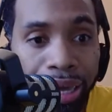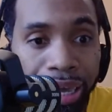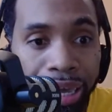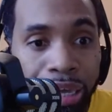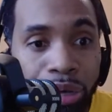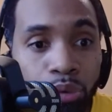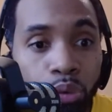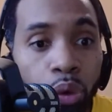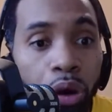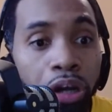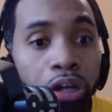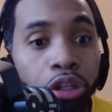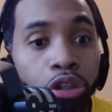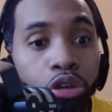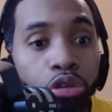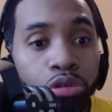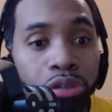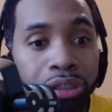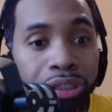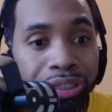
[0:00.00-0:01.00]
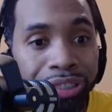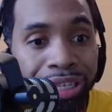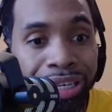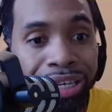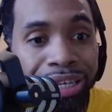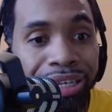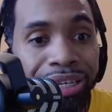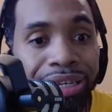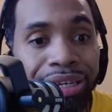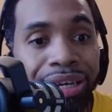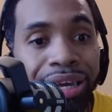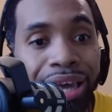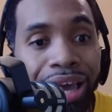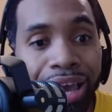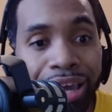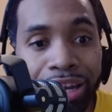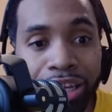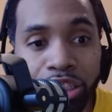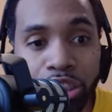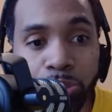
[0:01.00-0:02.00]
in what you see
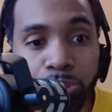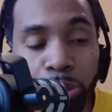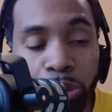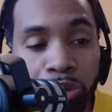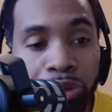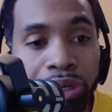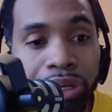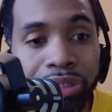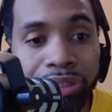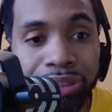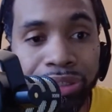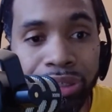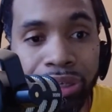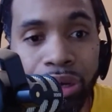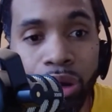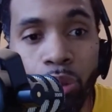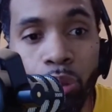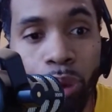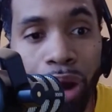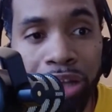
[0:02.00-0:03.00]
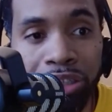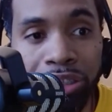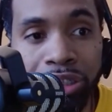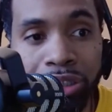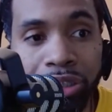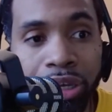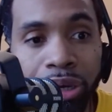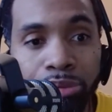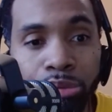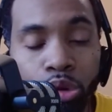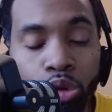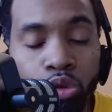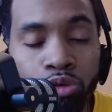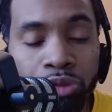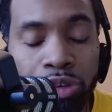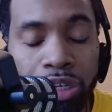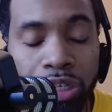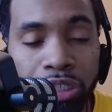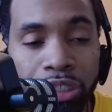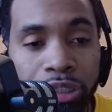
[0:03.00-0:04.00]
and experience watching their
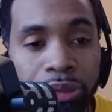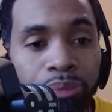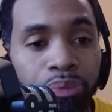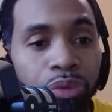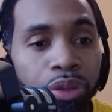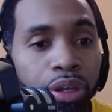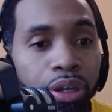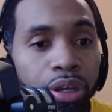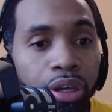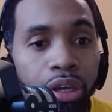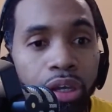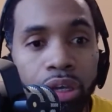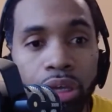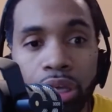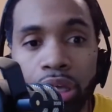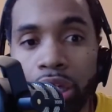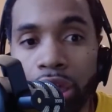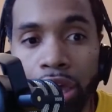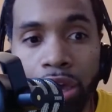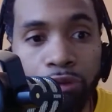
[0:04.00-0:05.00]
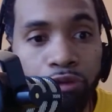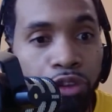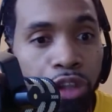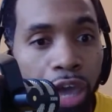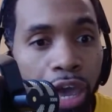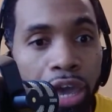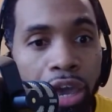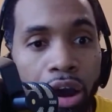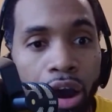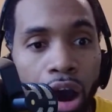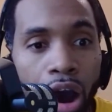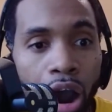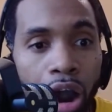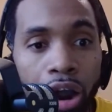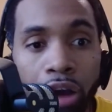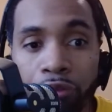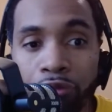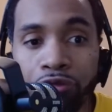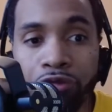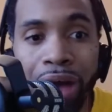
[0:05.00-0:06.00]
movies. If they
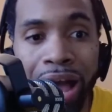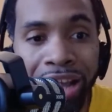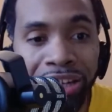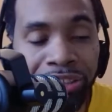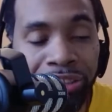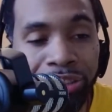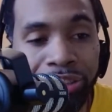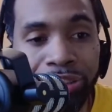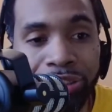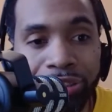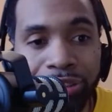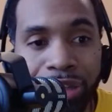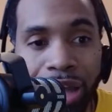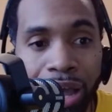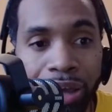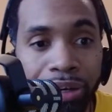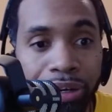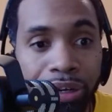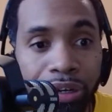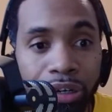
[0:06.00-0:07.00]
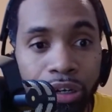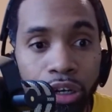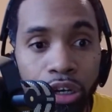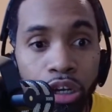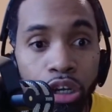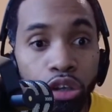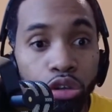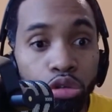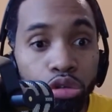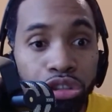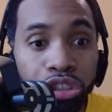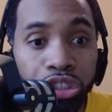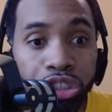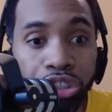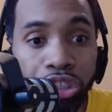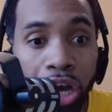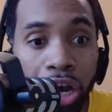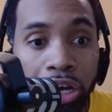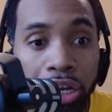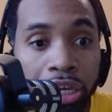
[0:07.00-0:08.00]
are a fashion designer, you
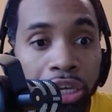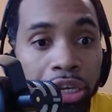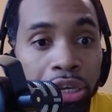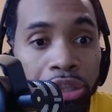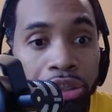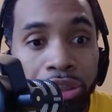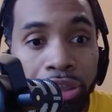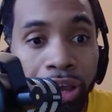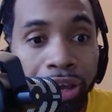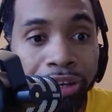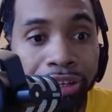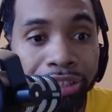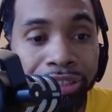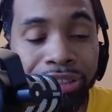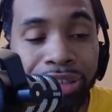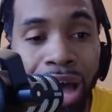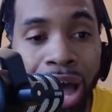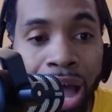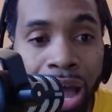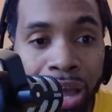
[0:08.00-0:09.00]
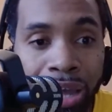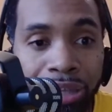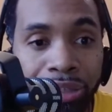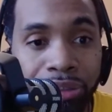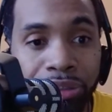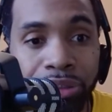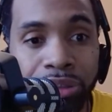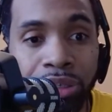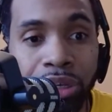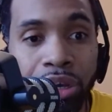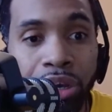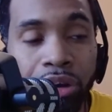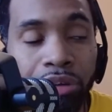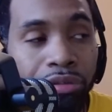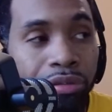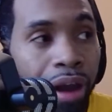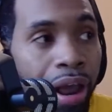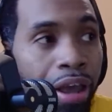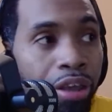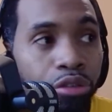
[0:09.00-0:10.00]
study their designs,
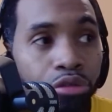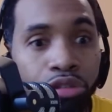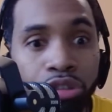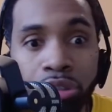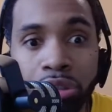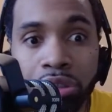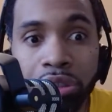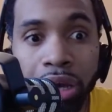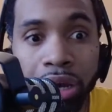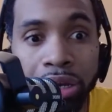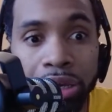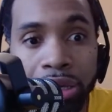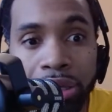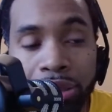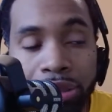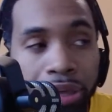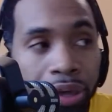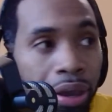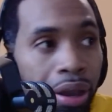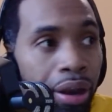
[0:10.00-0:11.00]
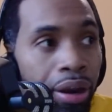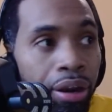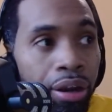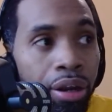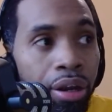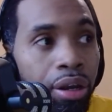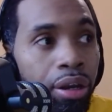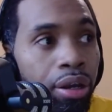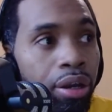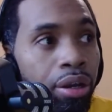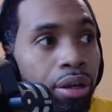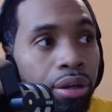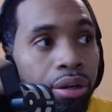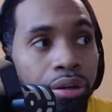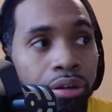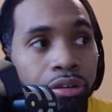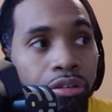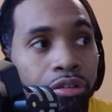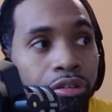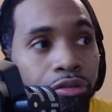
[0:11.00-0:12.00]
right? You study their
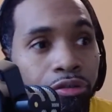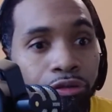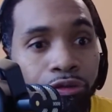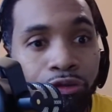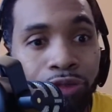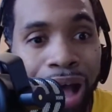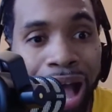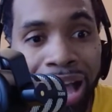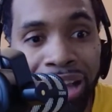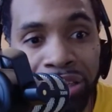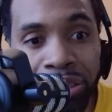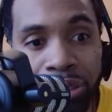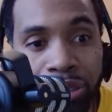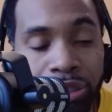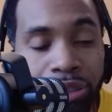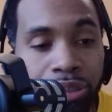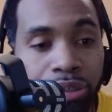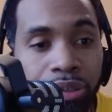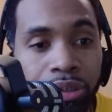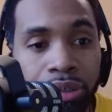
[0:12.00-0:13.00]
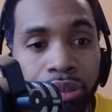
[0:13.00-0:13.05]
fashion